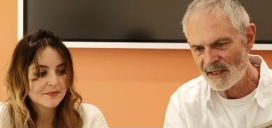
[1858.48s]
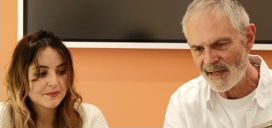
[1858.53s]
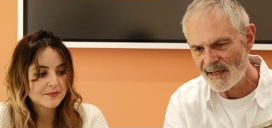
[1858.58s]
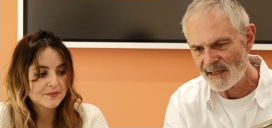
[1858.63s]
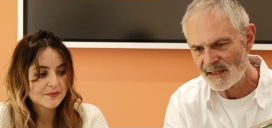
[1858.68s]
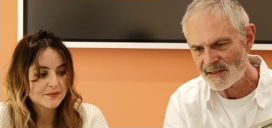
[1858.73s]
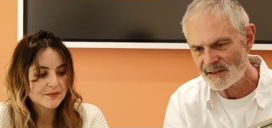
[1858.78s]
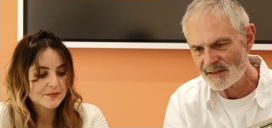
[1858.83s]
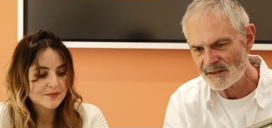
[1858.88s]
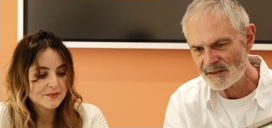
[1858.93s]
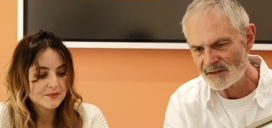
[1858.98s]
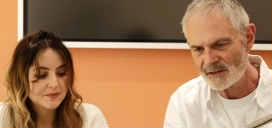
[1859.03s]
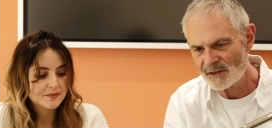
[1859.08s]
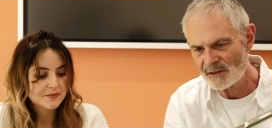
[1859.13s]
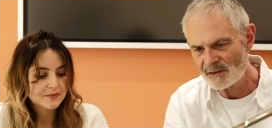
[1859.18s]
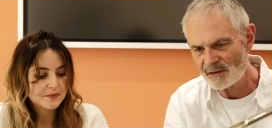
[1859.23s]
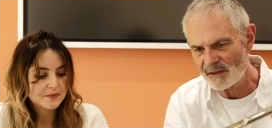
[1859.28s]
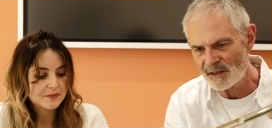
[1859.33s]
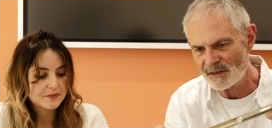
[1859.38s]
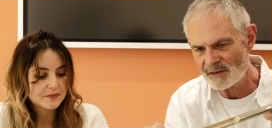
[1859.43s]
Speaker 1: analysis,
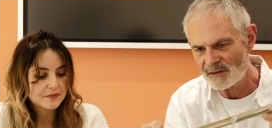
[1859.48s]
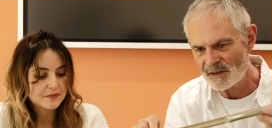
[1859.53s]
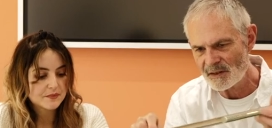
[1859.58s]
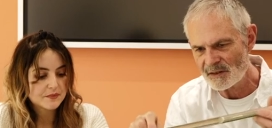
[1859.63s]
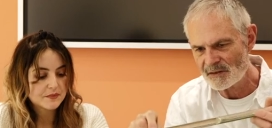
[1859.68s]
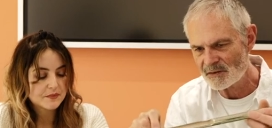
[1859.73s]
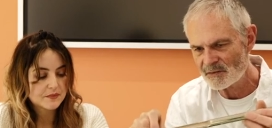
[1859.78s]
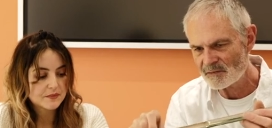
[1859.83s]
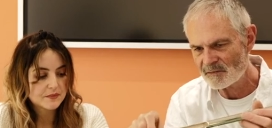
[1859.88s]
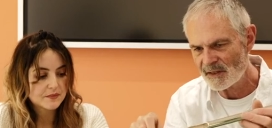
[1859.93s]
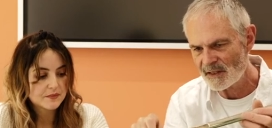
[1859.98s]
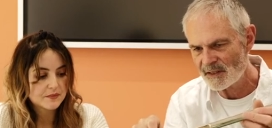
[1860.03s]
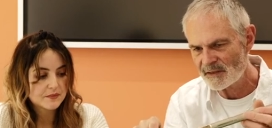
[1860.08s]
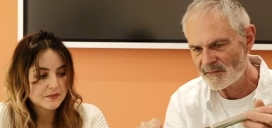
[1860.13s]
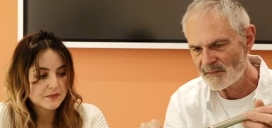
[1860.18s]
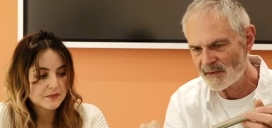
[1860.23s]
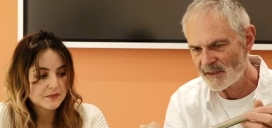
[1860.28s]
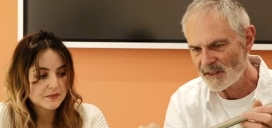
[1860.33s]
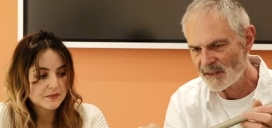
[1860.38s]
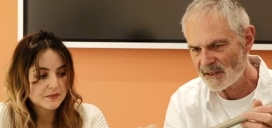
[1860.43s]
so it's, it's
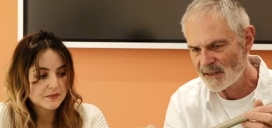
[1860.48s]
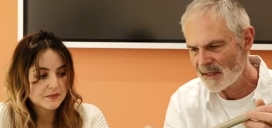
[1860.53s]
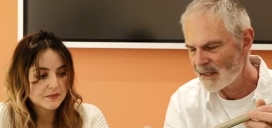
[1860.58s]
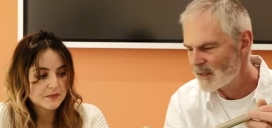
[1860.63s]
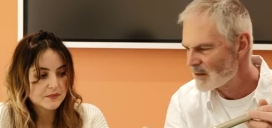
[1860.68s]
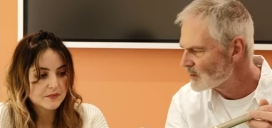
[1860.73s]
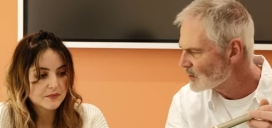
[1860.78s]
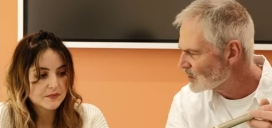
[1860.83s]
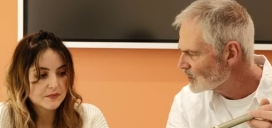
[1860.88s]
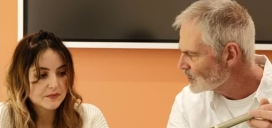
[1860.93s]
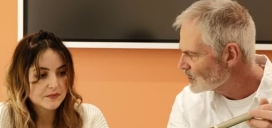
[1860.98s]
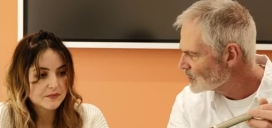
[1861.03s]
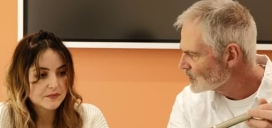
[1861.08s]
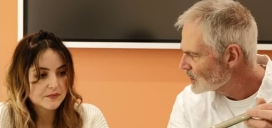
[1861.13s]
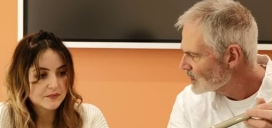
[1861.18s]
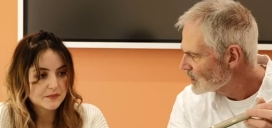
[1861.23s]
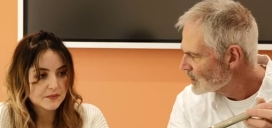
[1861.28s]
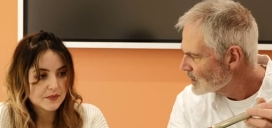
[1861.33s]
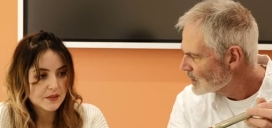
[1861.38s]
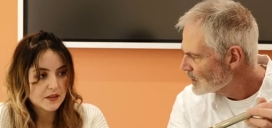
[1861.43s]
relatively narrow.
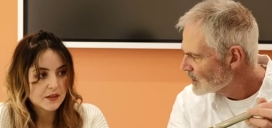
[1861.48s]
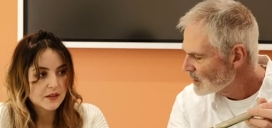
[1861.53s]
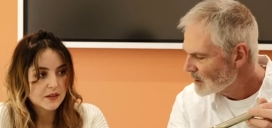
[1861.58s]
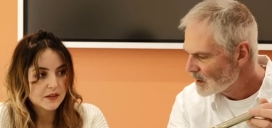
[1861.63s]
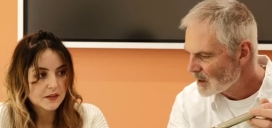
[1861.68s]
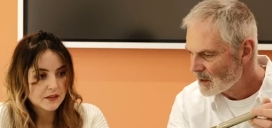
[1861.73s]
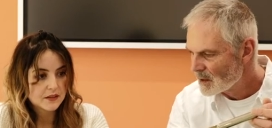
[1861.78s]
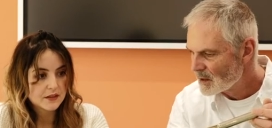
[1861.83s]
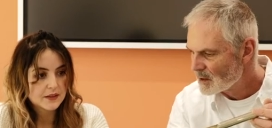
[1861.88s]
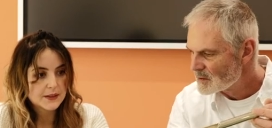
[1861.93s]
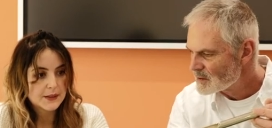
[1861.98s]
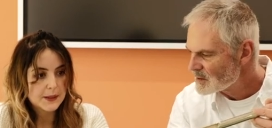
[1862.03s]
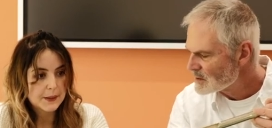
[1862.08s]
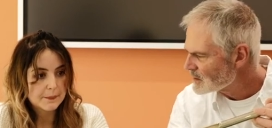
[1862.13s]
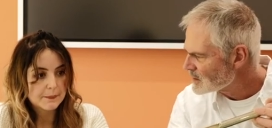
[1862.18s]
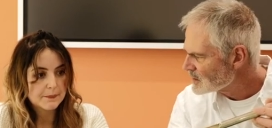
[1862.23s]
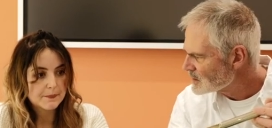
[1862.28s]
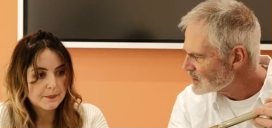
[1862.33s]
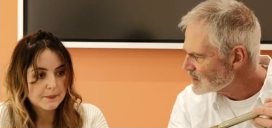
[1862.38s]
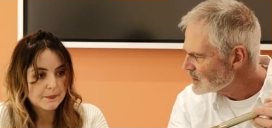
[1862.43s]
Uh,
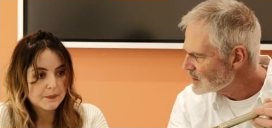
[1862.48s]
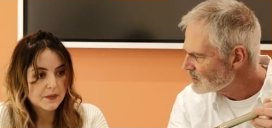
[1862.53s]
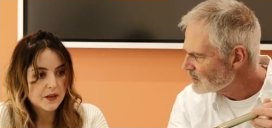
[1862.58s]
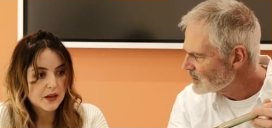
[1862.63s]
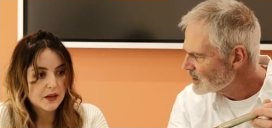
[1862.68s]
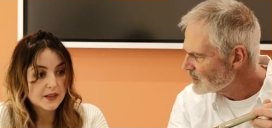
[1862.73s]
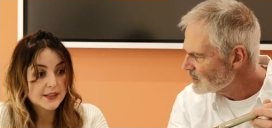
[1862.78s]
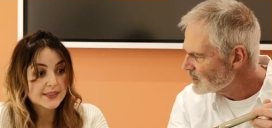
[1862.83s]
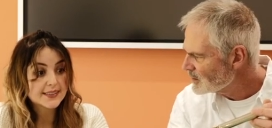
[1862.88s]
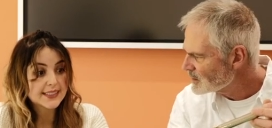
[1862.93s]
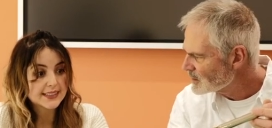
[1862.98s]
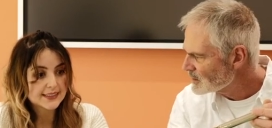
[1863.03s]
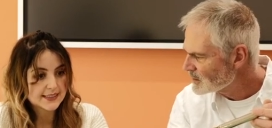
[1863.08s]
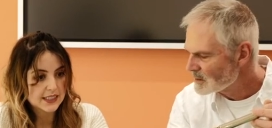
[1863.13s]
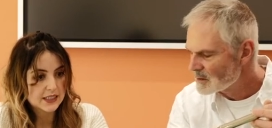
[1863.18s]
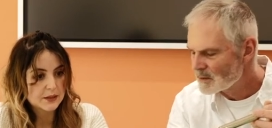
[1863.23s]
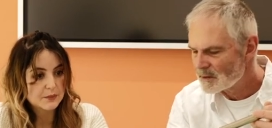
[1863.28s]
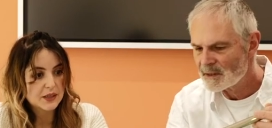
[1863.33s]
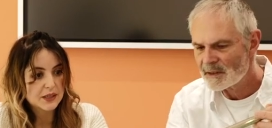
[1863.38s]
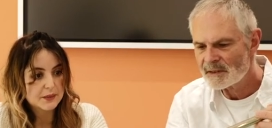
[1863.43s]
16 yeah.
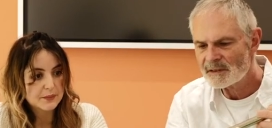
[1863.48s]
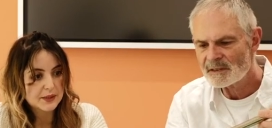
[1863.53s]
millimeter. yeah,